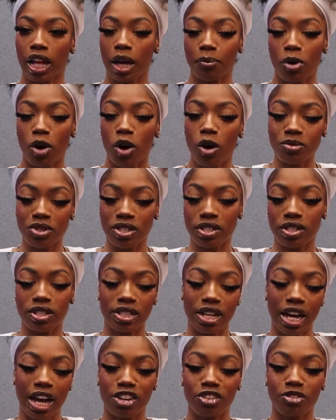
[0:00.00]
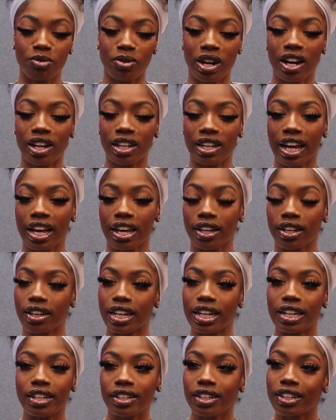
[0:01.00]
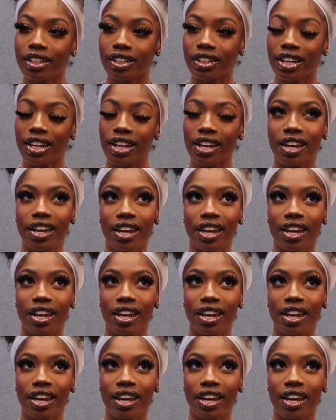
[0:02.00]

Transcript: Like, poems is just kind of where I like ended it.